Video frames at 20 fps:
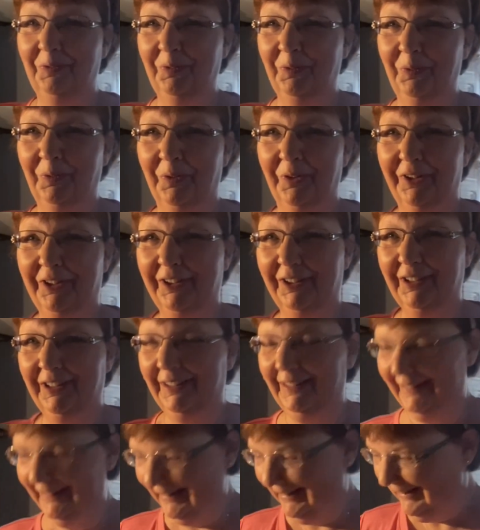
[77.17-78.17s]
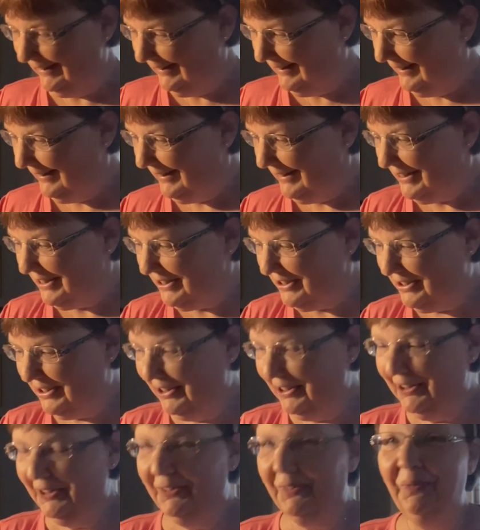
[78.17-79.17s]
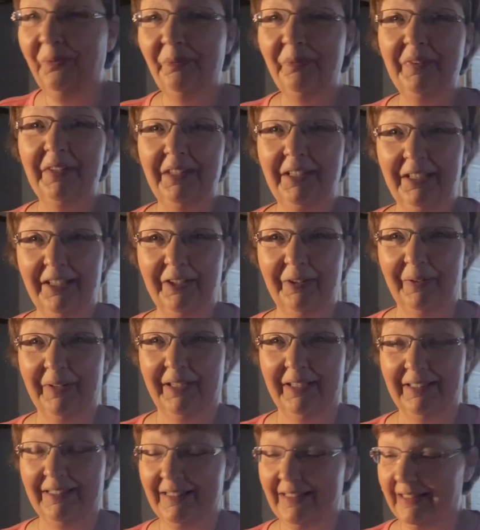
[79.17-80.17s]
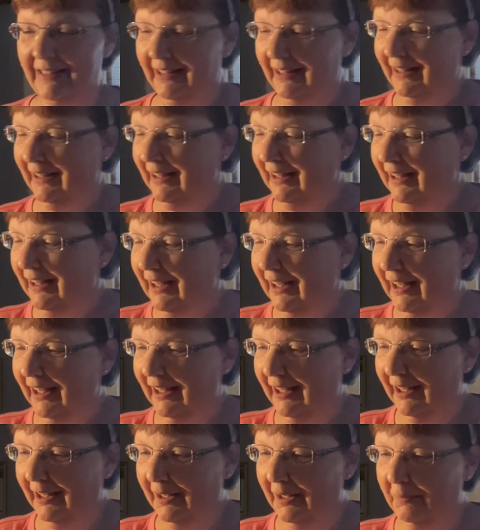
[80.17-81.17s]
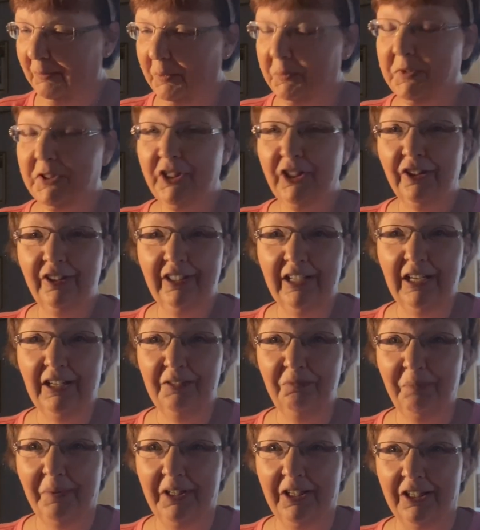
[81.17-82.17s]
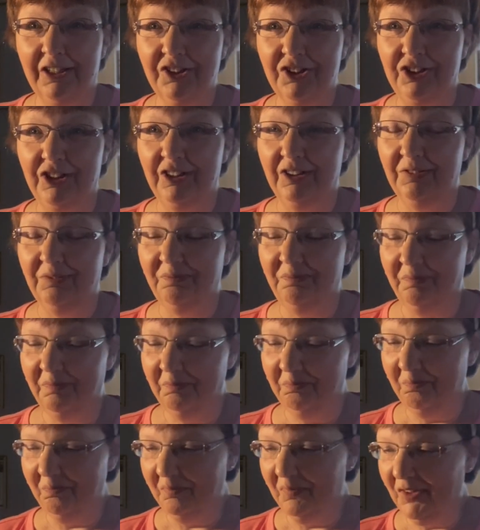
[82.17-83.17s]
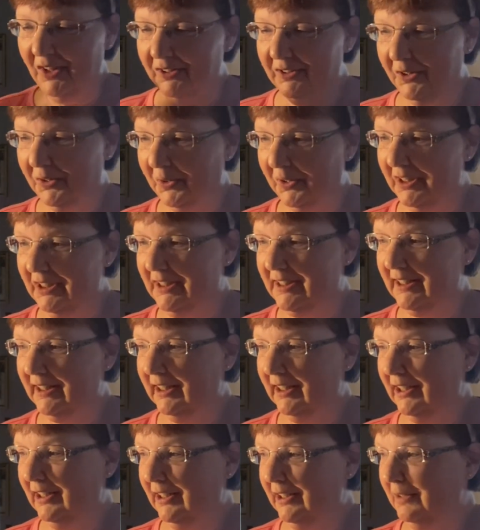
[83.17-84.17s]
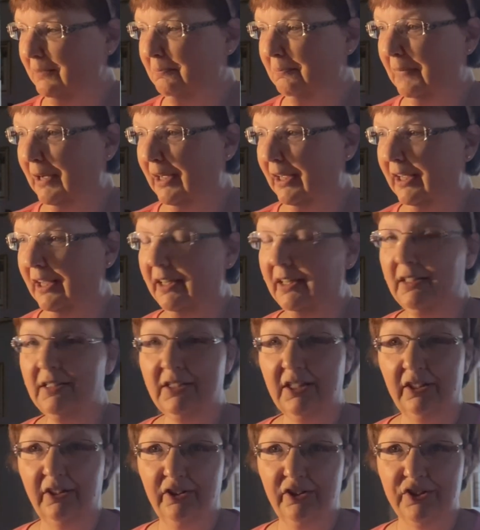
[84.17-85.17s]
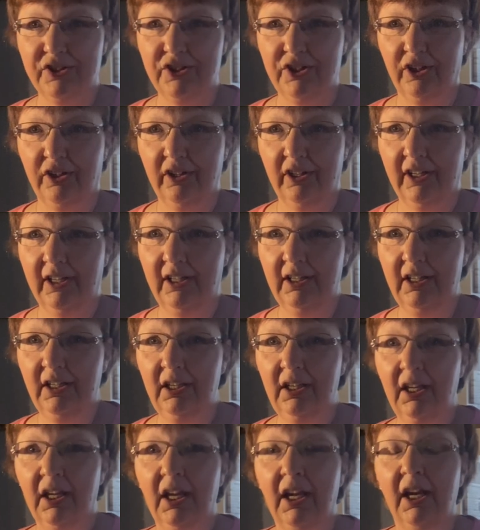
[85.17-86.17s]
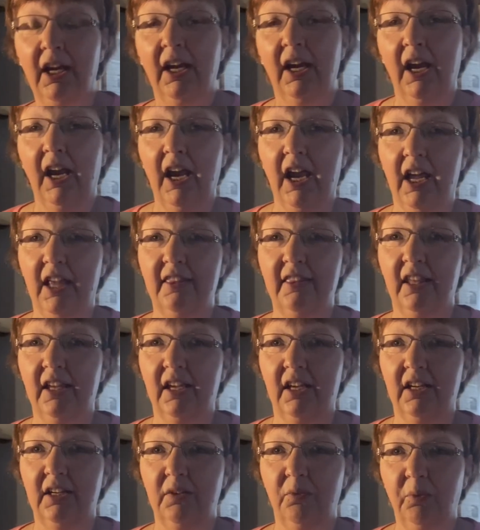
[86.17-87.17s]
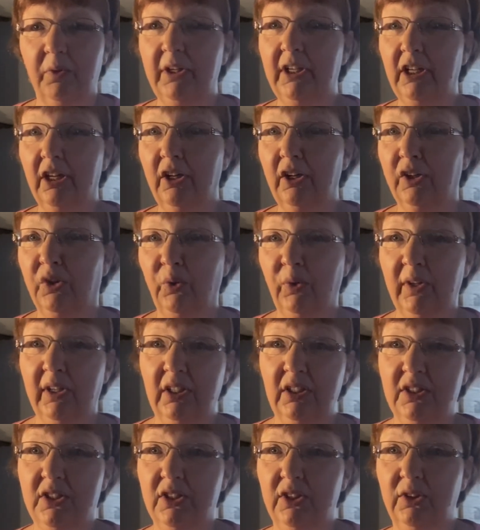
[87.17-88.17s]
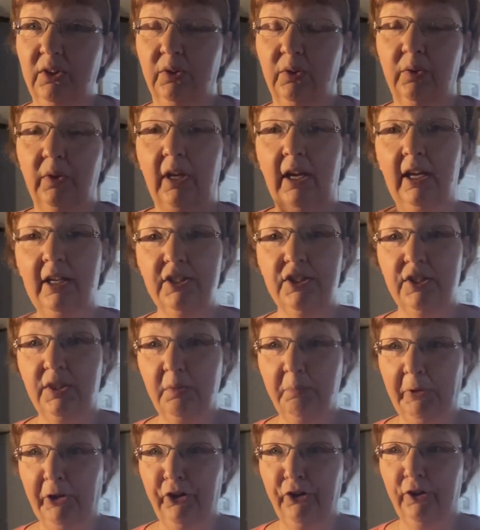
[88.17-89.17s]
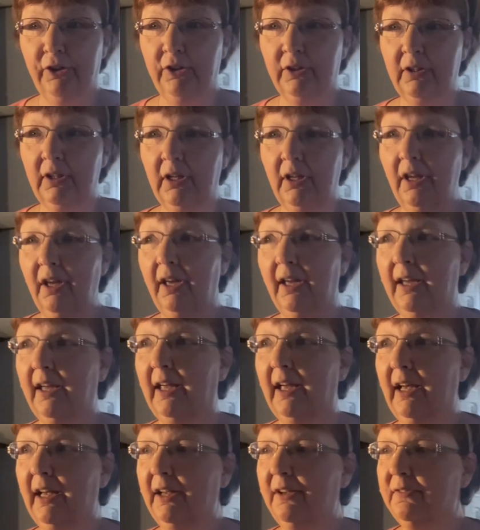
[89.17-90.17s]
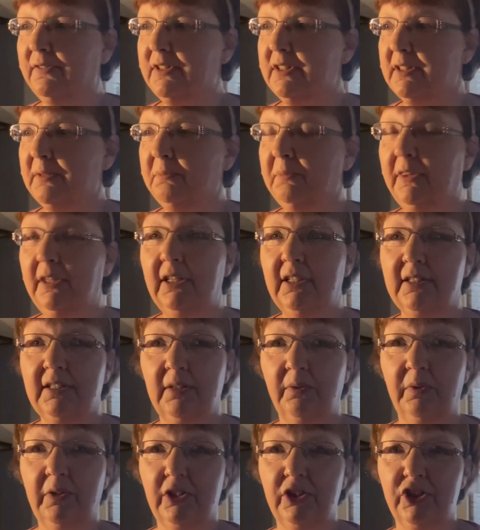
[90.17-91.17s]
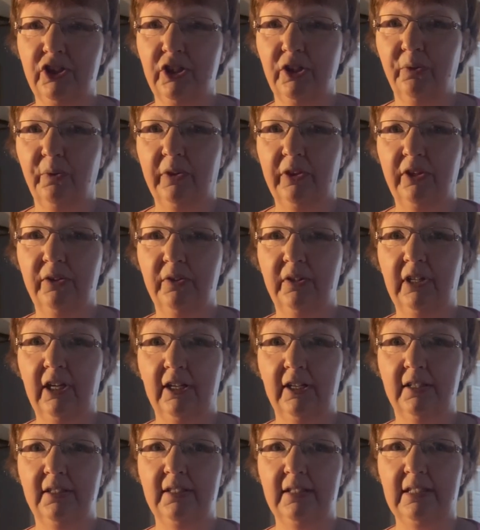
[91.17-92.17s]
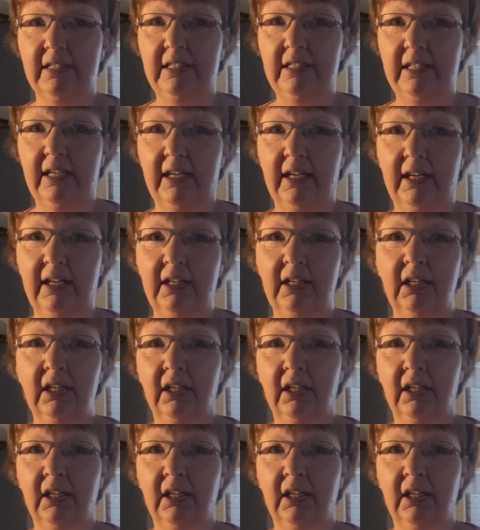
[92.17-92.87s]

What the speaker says: we're good. So anyways, I'm starting out in my kitchen, going to get my dinner started, and then we are going to head to the barn. I have some things I want to share with you guys today